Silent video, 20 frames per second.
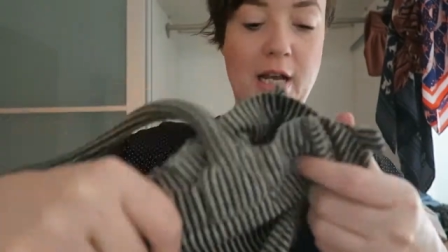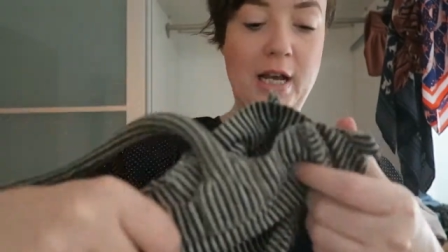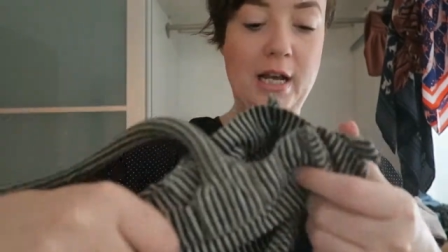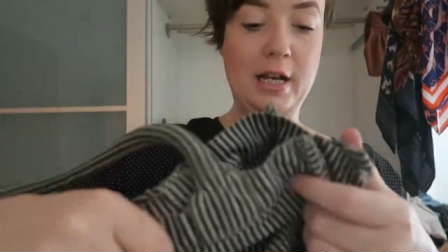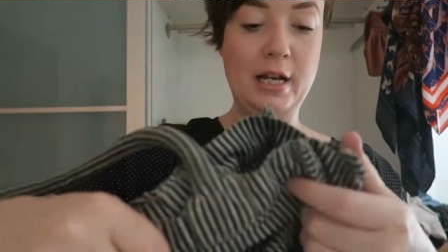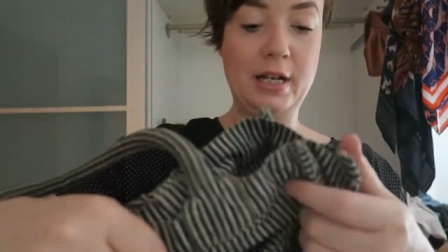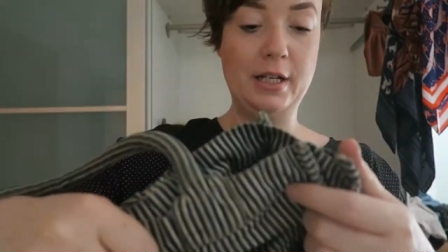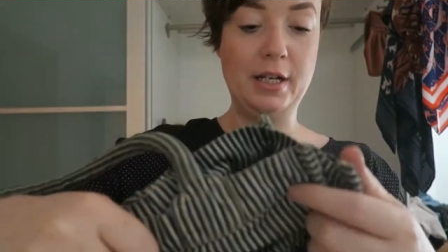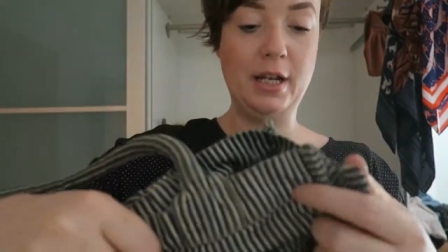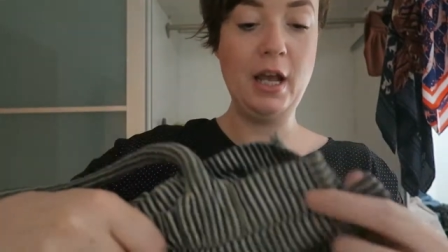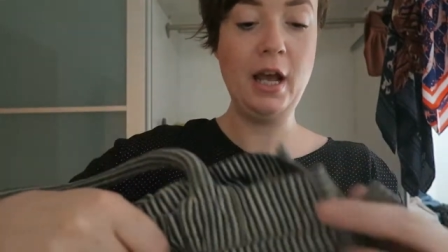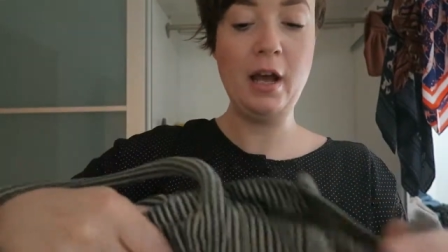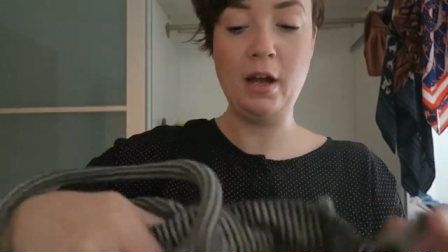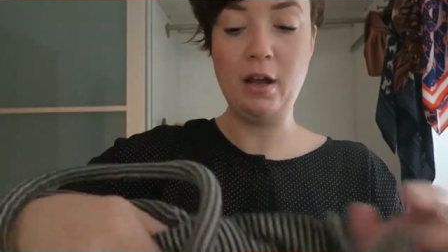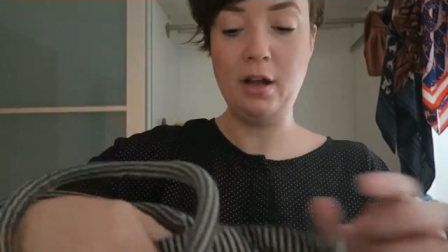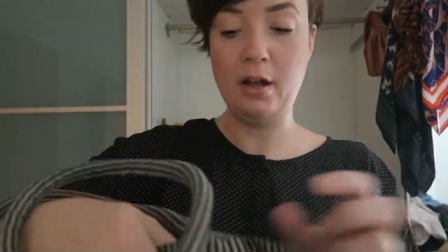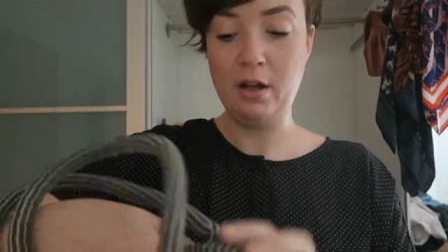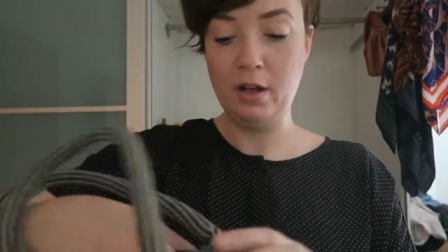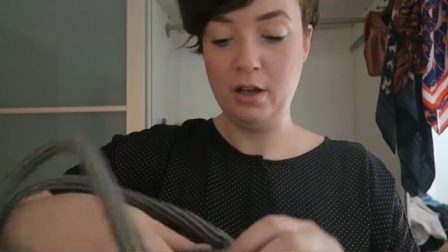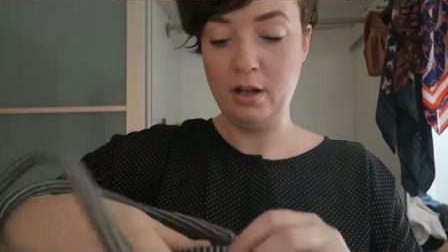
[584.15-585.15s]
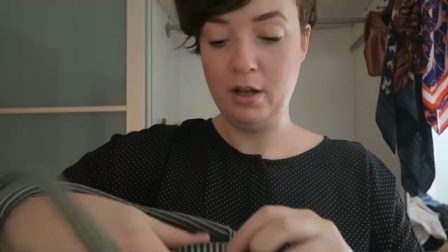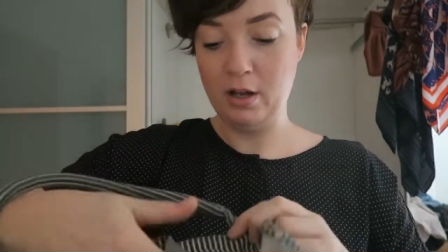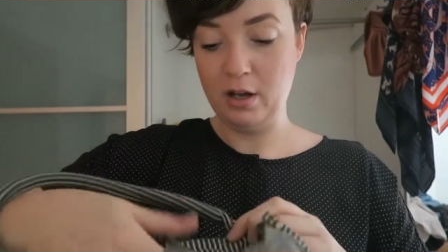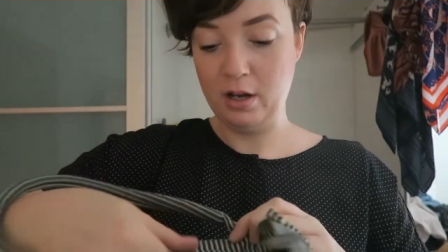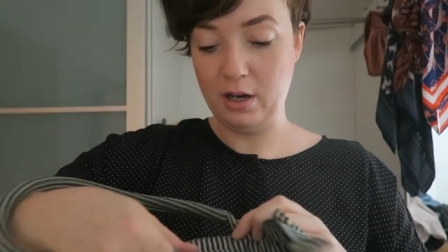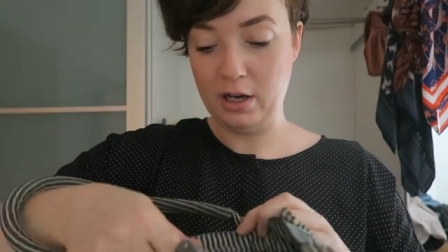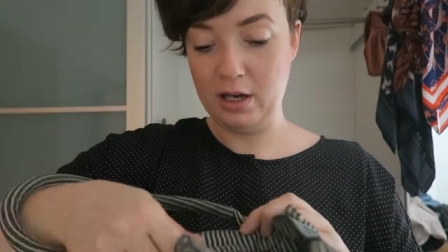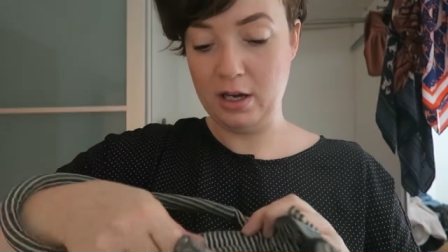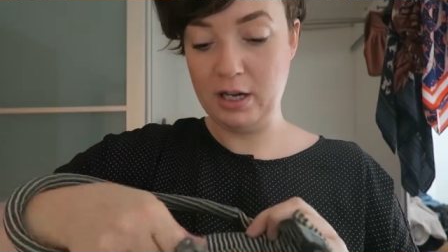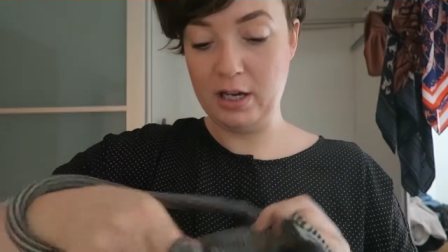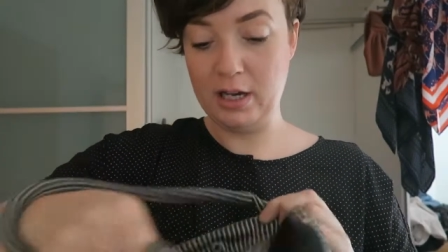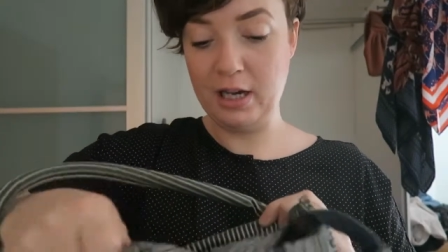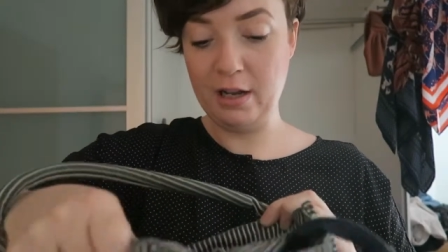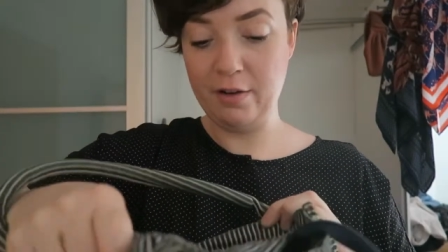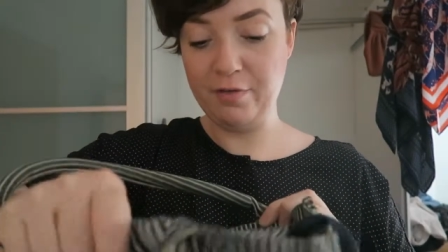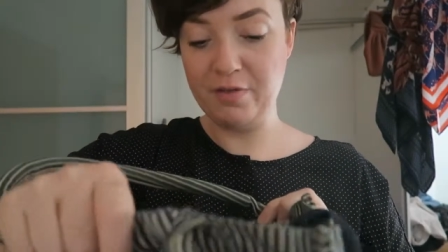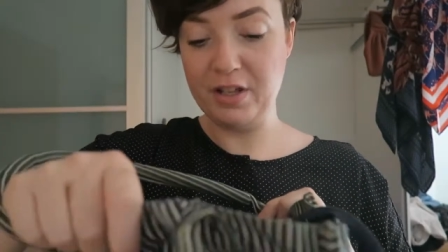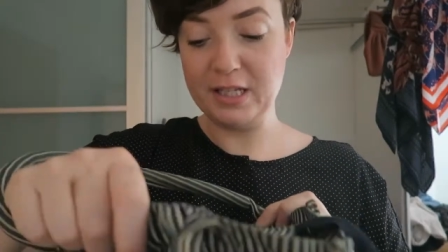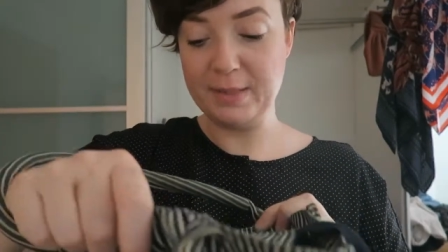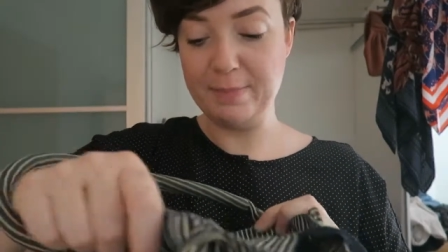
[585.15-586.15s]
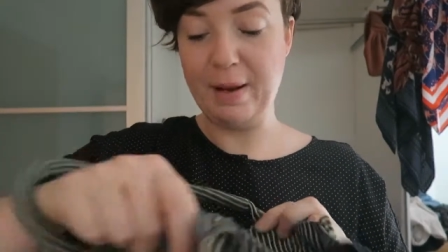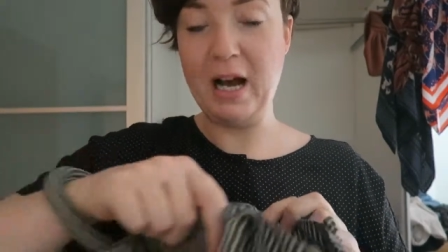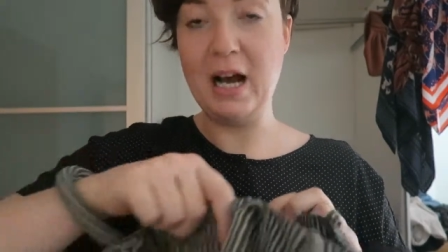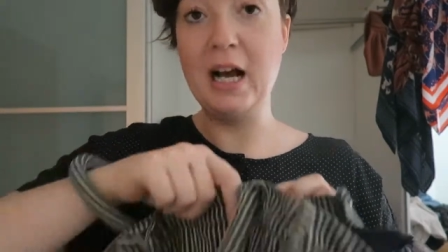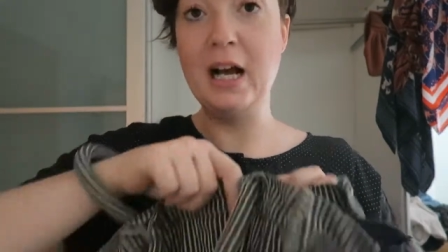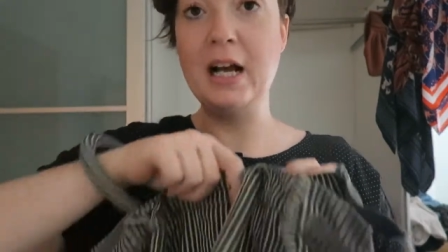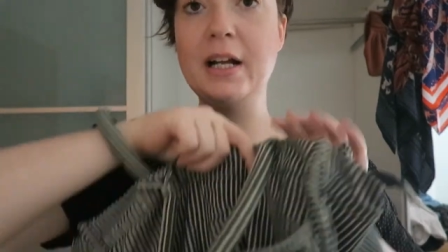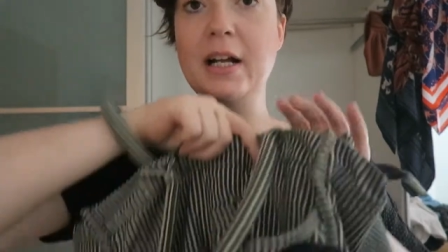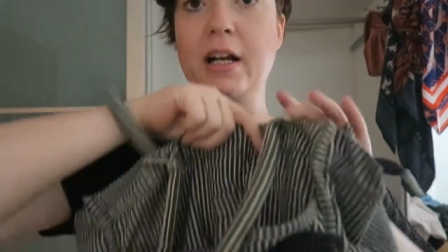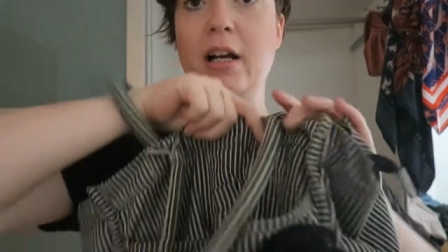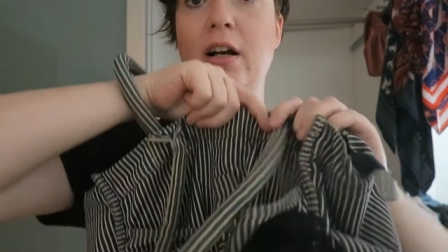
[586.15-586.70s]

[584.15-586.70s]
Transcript: and yeah, I love this bag.